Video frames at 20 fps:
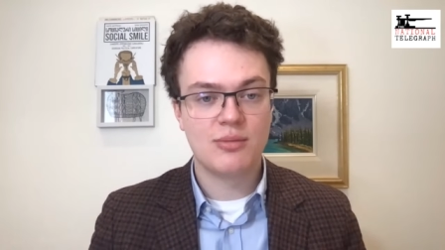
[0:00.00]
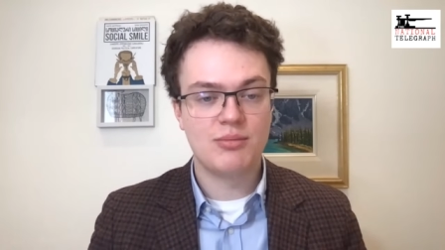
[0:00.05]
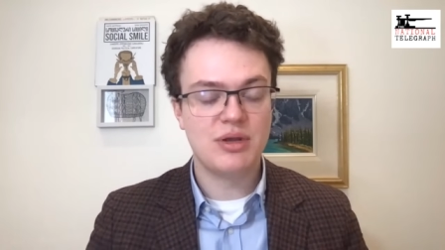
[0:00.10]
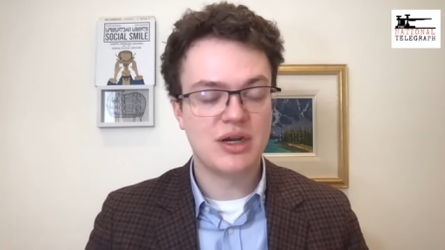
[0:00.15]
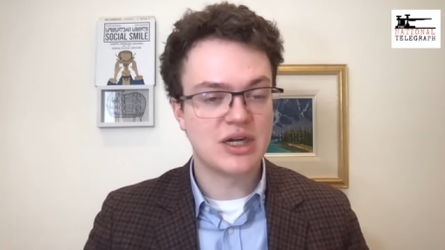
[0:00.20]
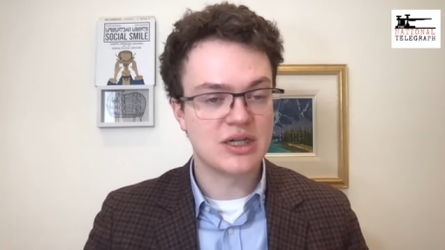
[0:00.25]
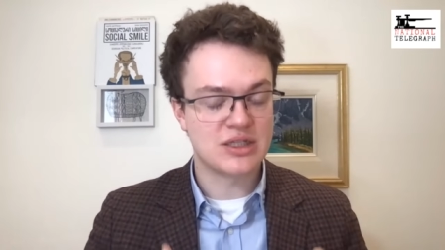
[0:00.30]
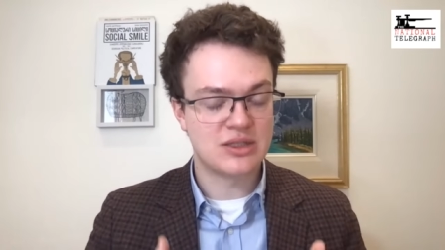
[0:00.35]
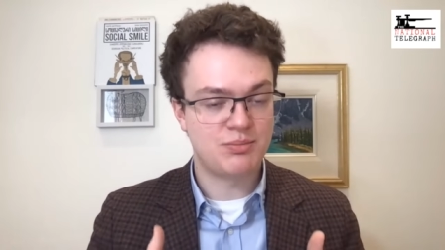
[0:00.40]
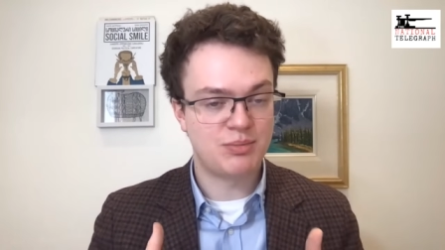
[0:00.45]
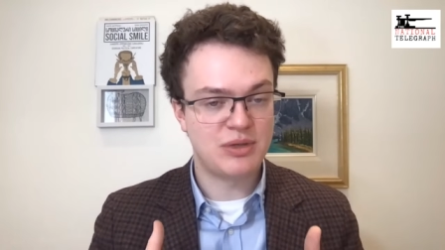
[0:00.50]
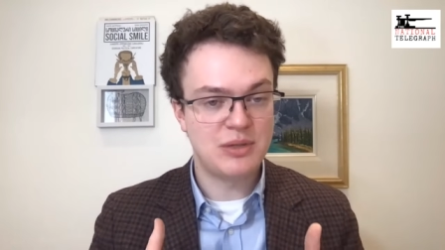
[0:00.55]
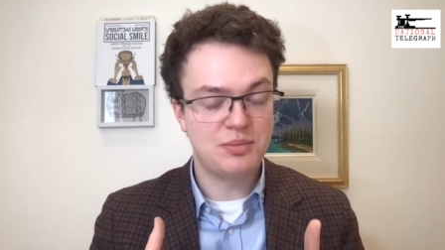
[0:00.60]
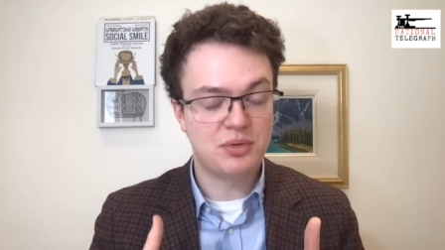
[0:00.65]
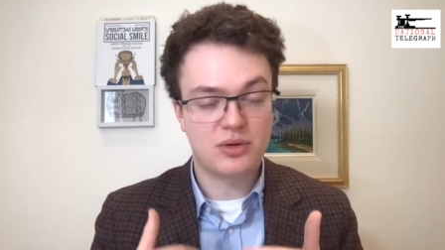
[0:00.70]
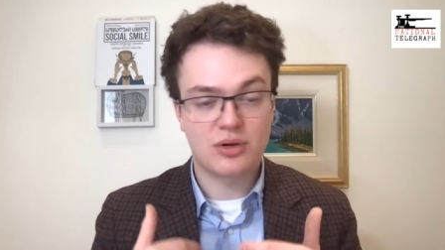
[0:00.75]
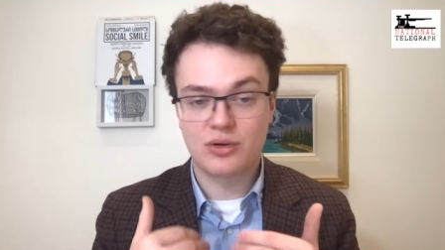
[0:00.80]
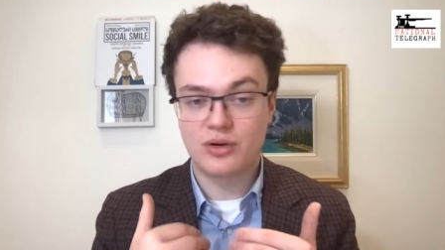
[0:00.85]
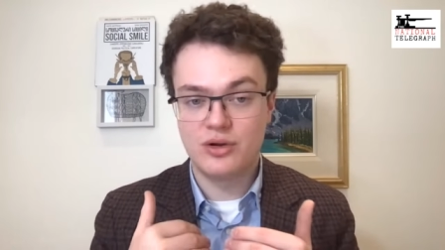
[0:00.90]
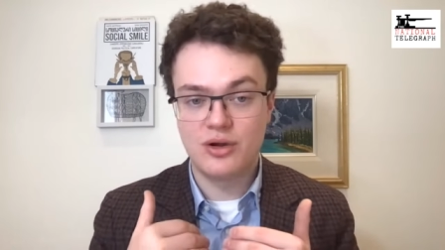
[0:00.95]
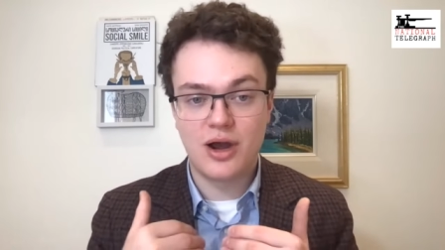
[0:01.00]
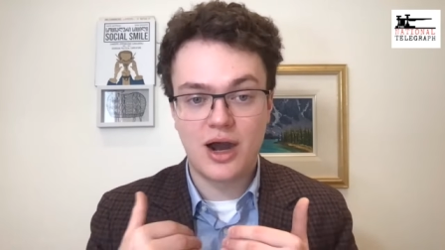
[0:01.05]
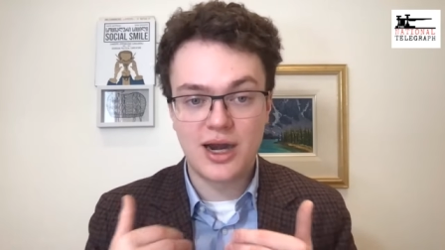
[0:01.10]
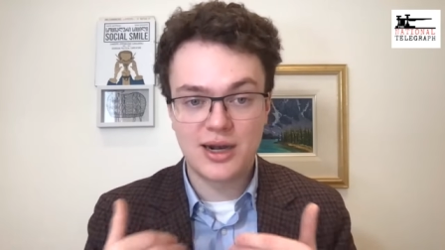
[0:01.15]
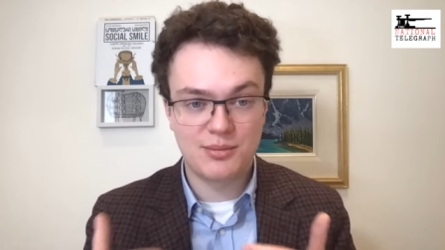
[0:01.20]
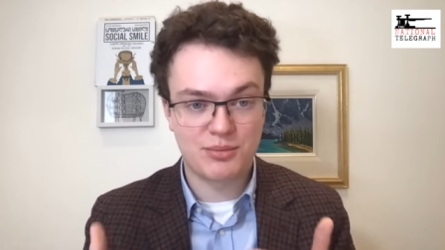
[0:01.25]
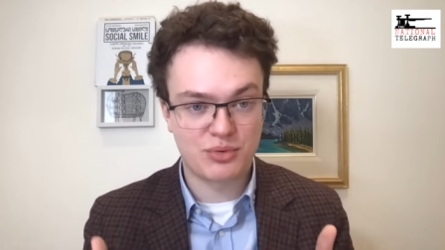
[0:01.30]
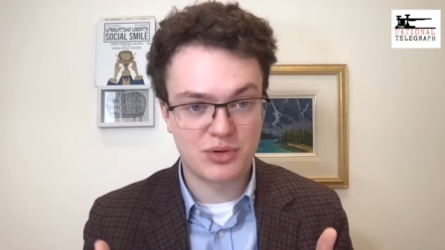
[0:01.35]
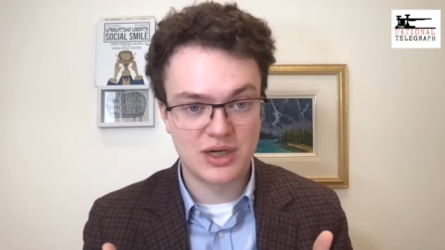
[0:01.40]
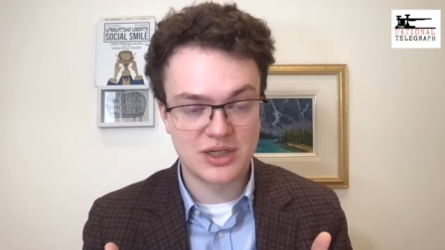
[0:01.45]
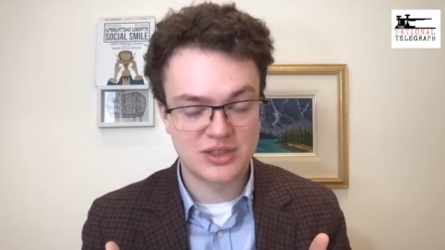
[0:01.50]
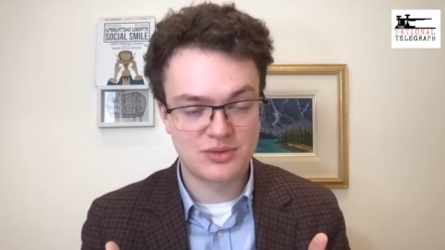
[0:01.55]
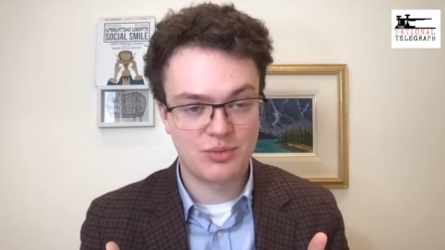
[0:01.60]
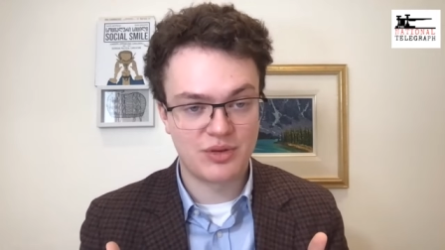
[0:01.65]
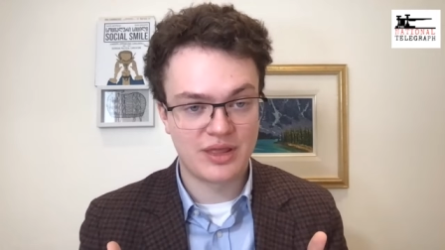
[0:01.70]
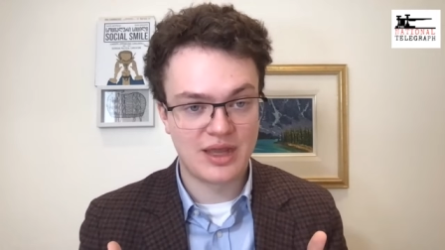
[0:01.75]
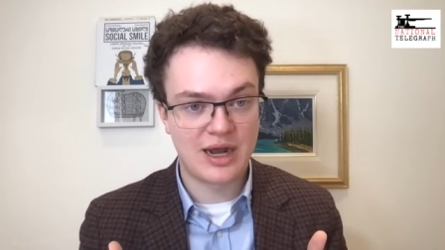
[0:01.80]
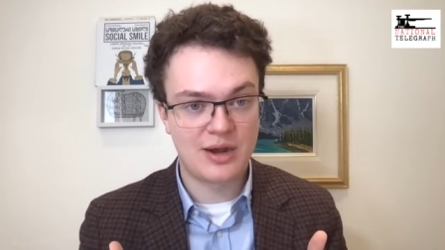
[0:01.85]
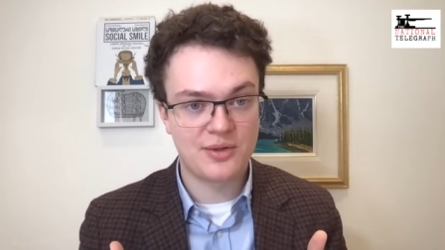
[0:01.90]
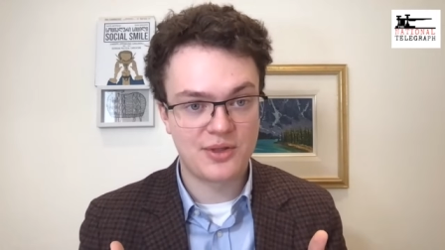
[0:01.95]
because people are not impressed
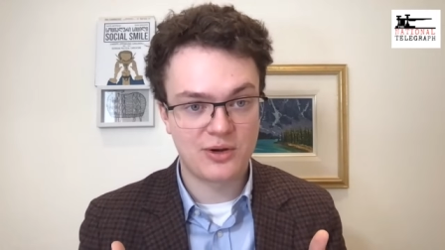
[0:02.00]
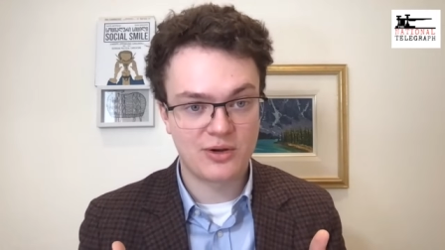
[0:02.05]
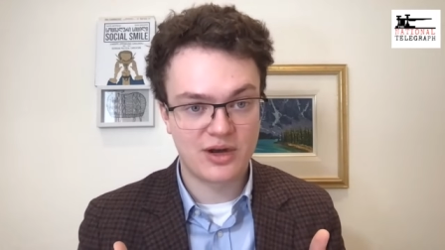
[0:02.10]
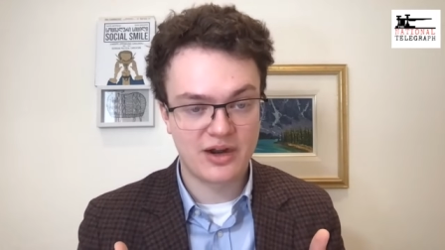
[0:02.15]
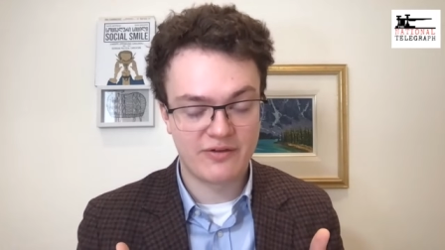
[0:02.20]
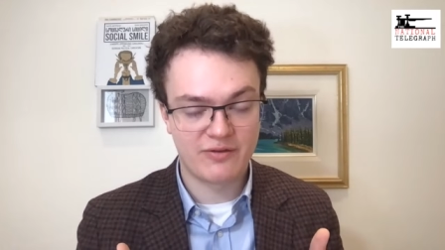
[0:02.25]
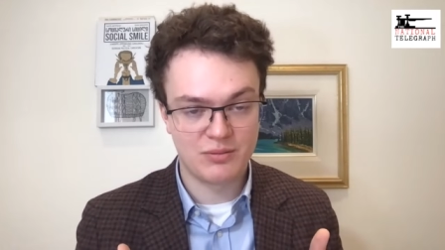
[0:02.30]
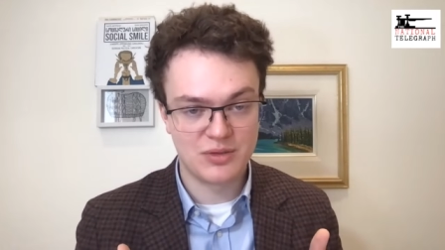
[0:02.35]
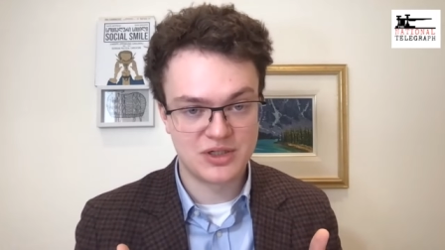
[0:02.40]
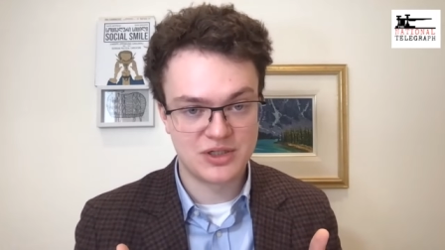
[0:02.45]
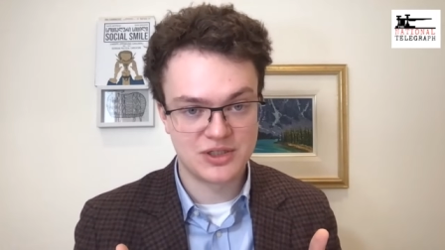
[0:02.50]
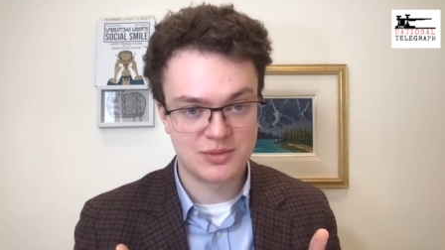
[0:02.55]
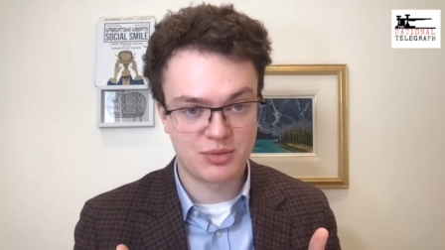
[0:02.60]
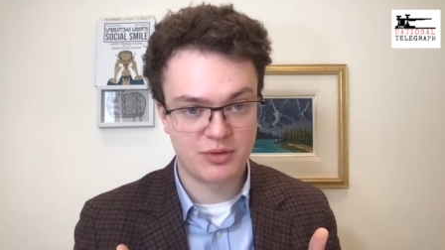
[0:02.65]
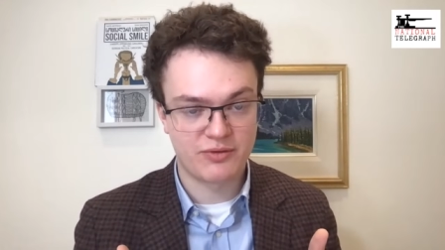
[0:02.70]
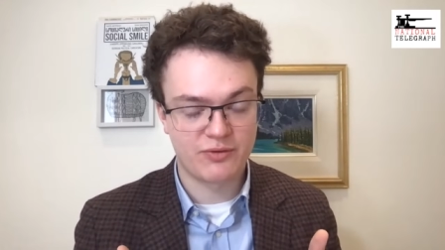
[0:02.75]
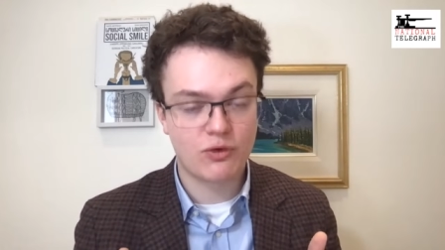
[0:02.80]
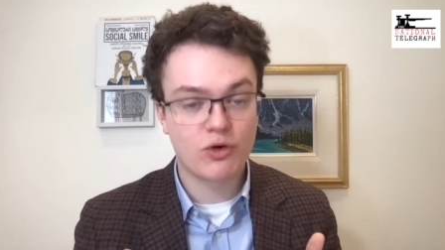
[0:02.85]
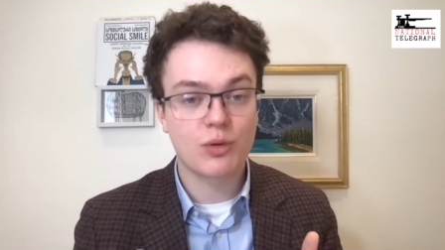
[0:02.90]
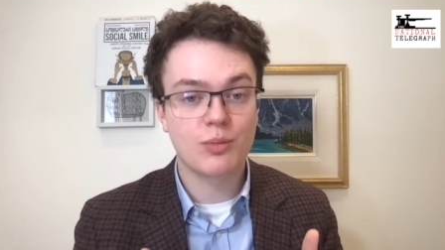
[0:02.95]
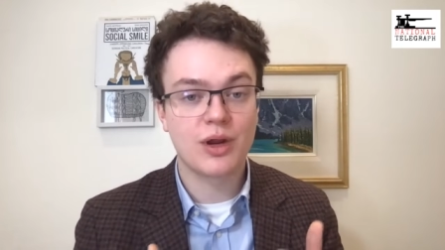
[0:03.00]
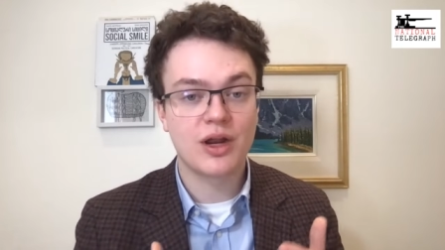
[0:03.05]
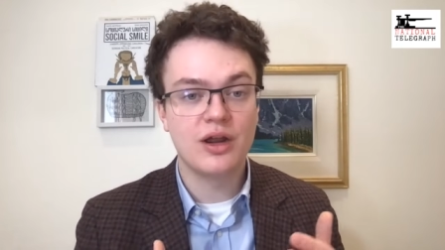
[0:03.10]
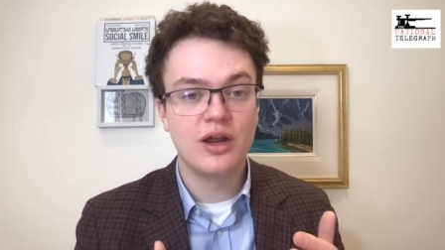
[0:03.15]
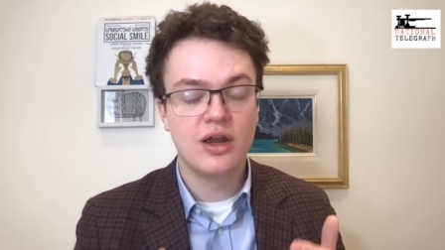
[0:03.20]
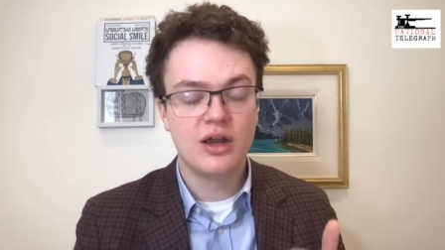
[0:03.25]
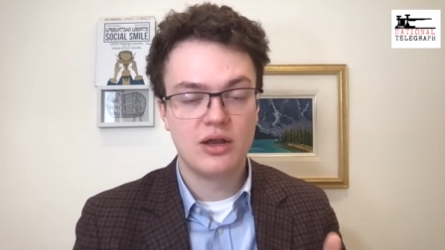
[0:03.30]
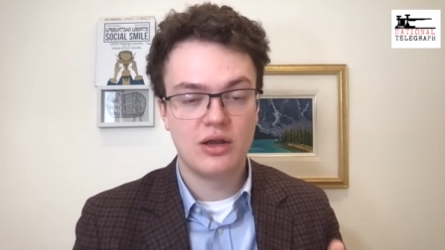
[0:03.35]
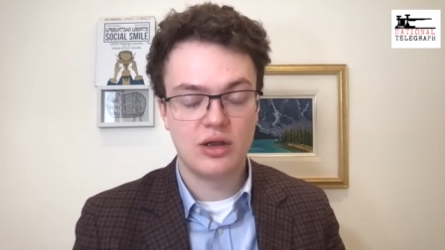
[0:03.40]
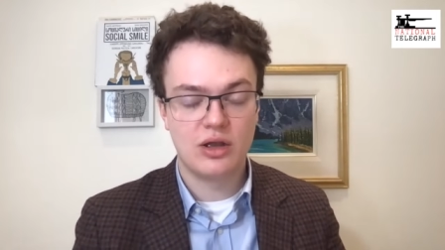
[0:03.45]
with how their government is performing